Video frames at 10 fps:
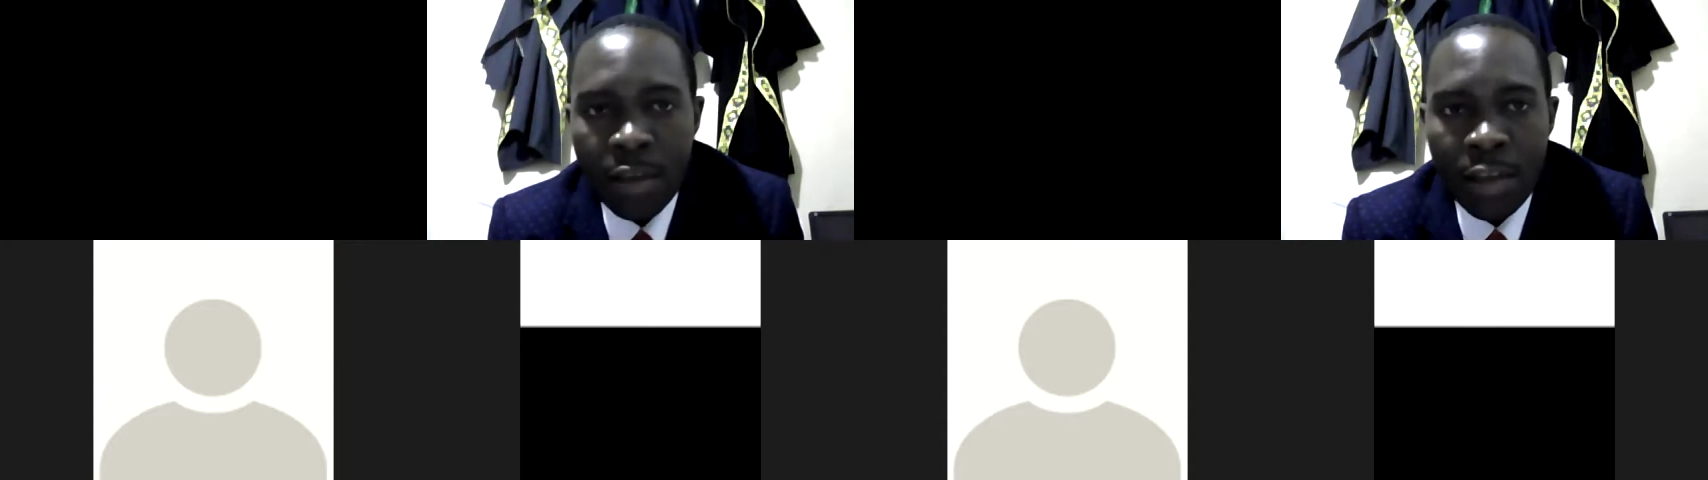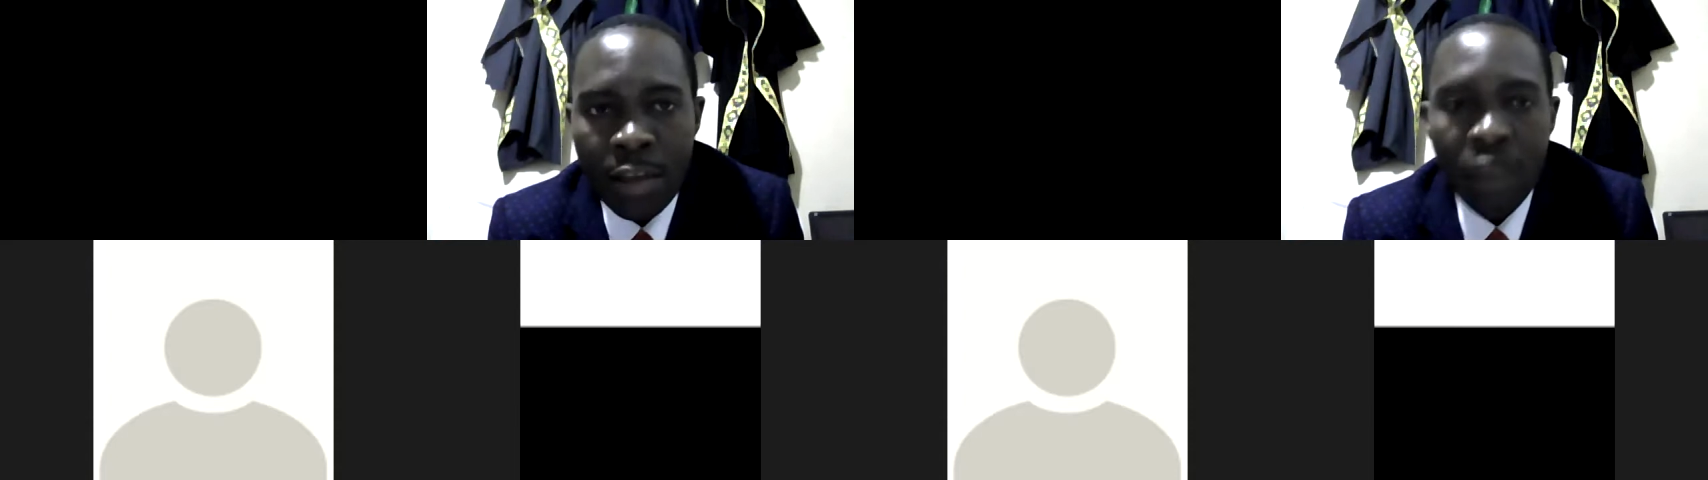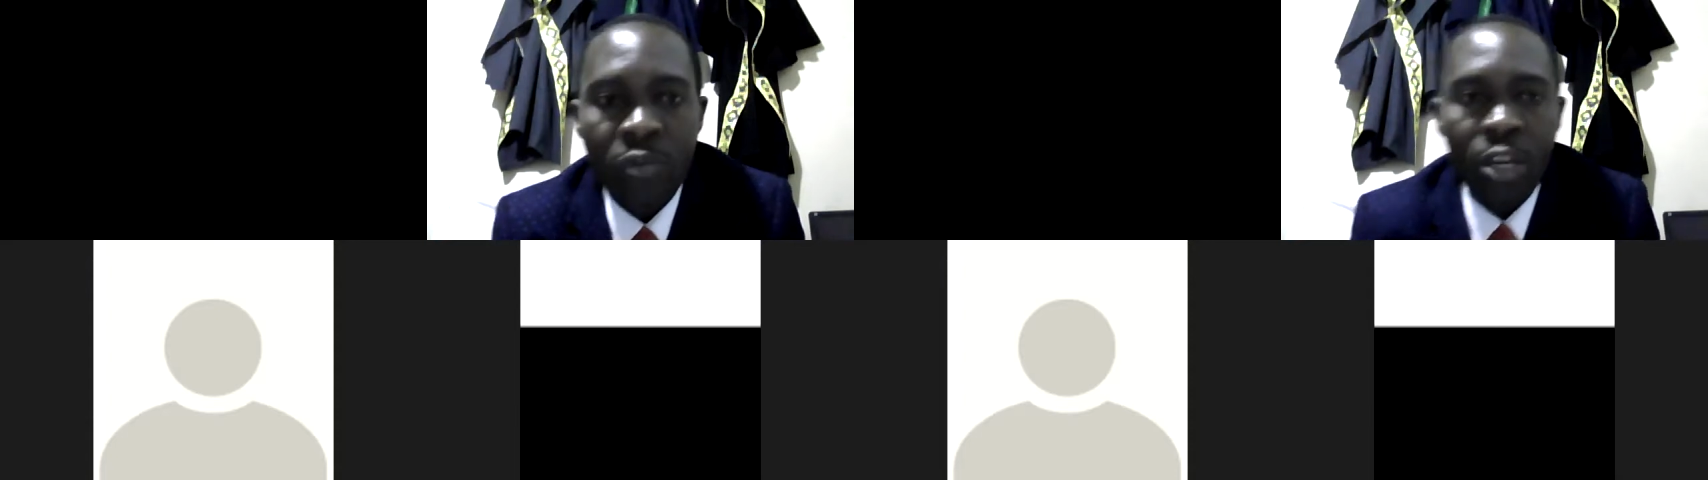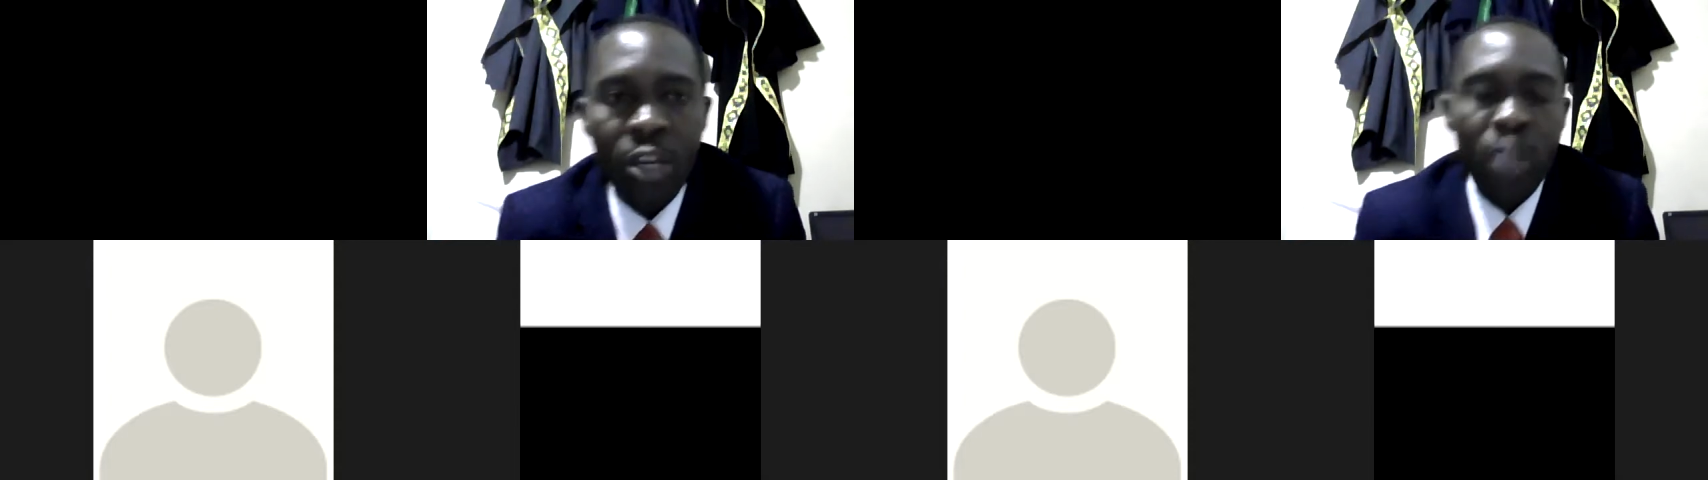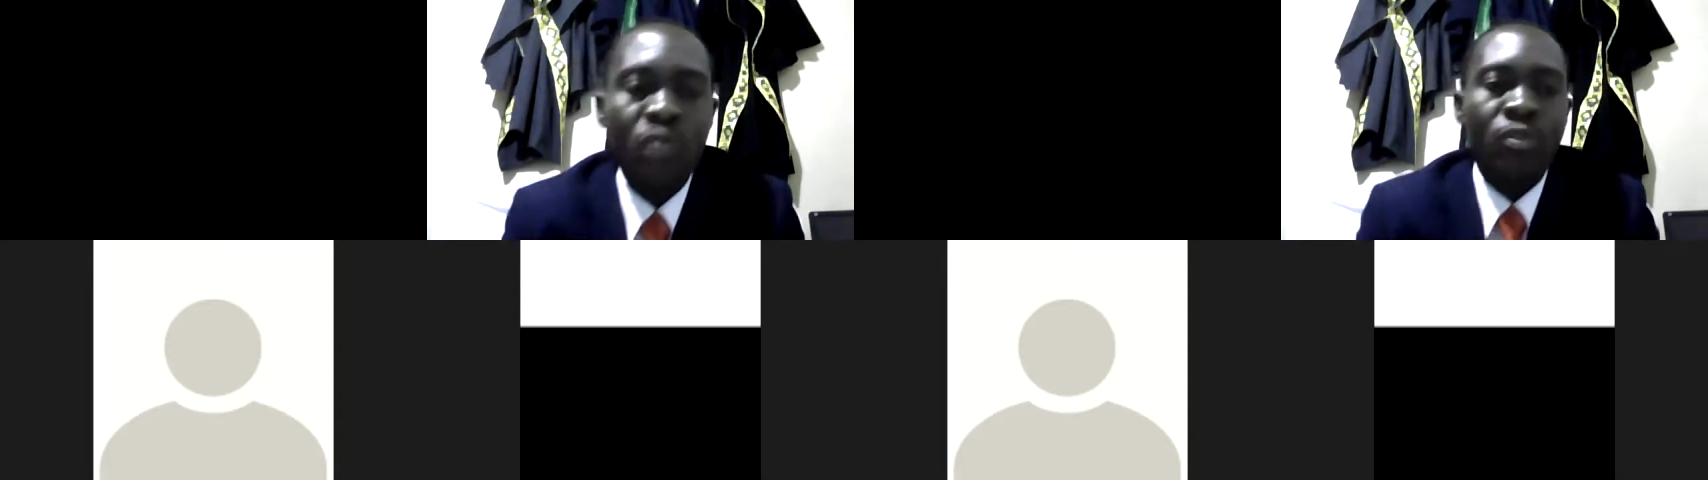that we
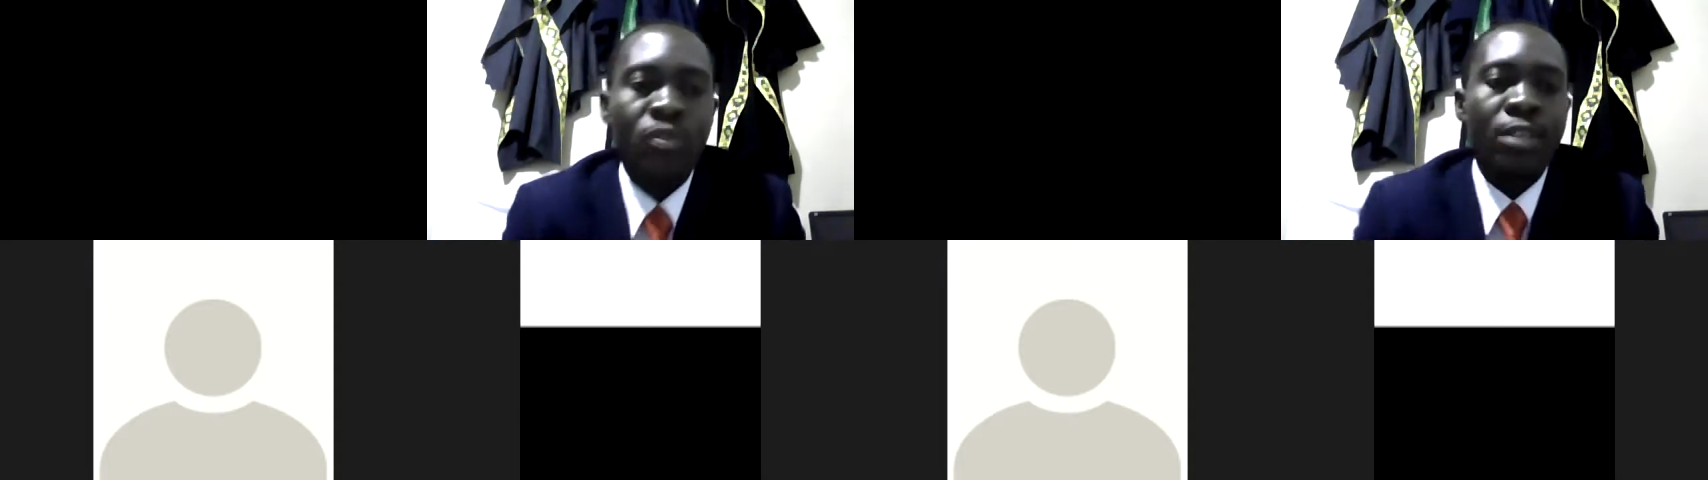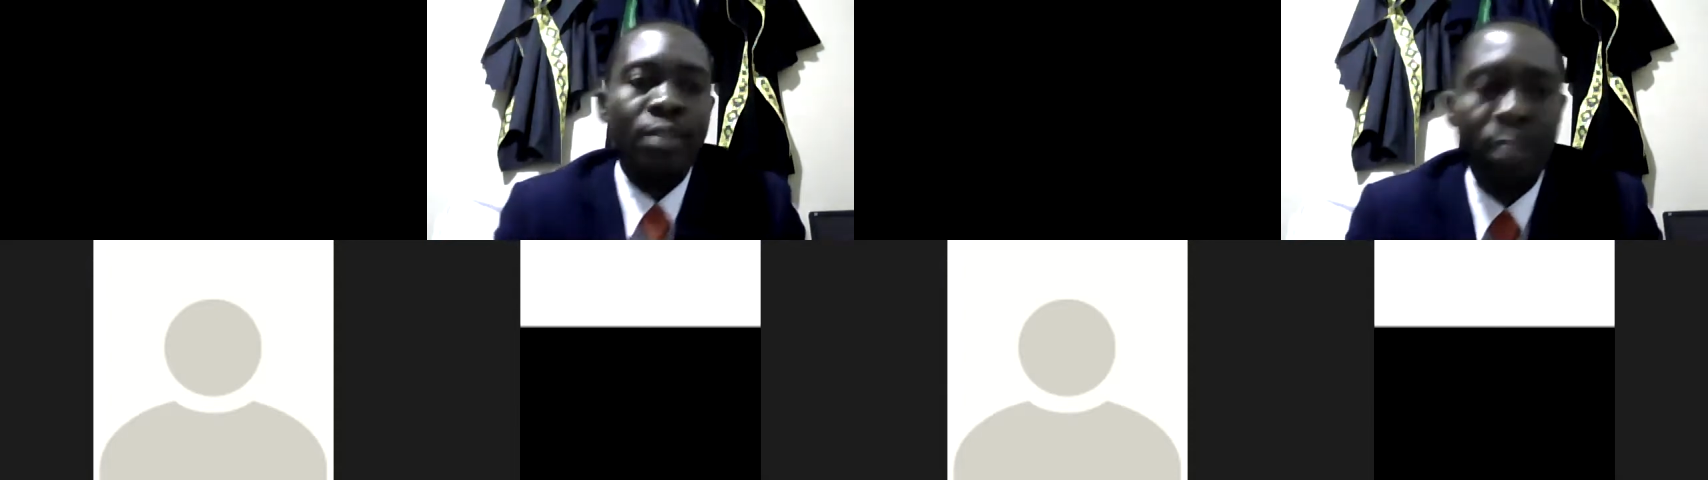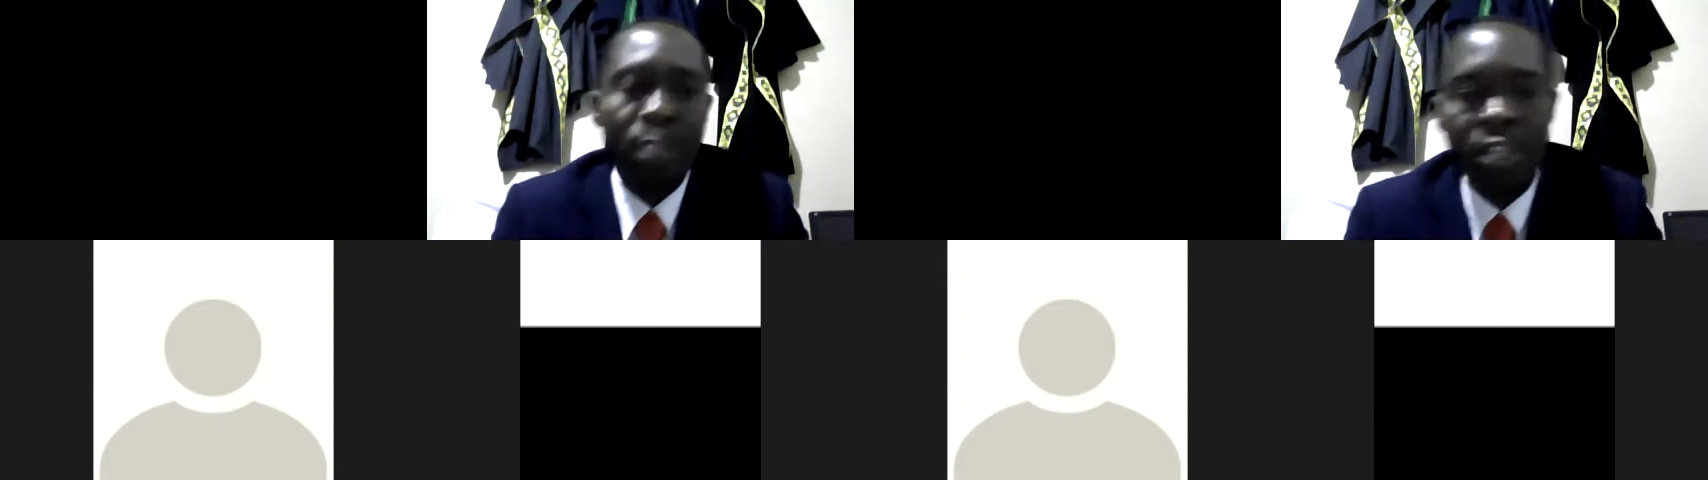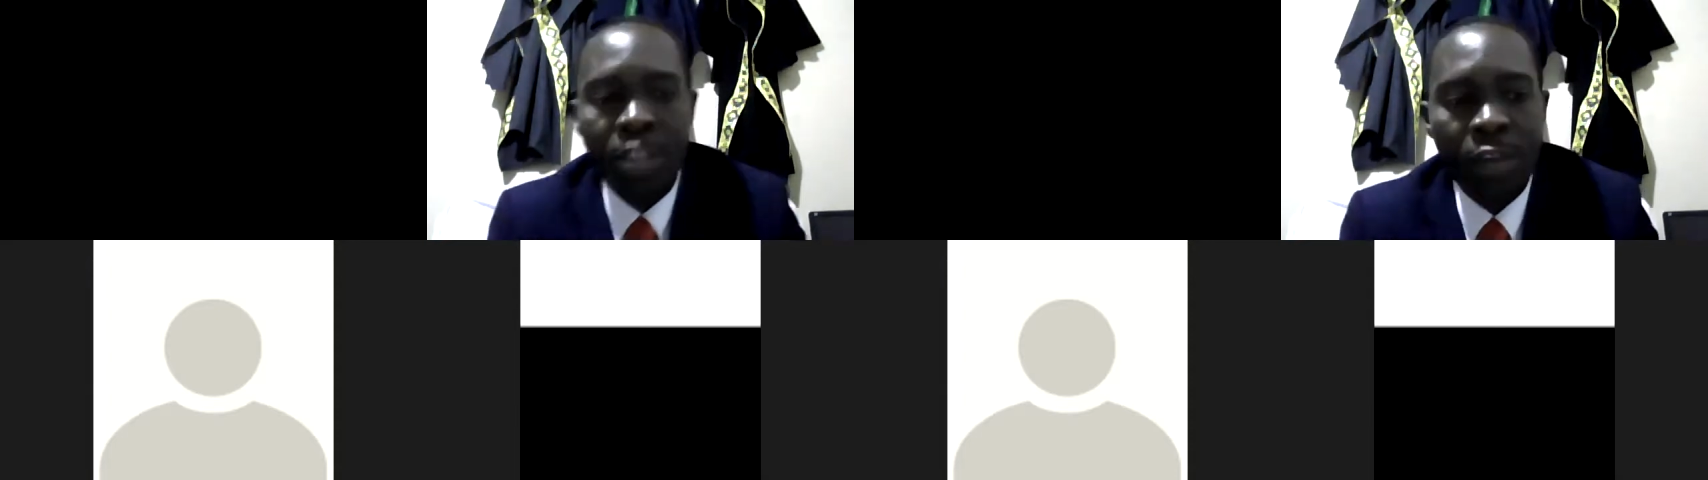can use as a teacher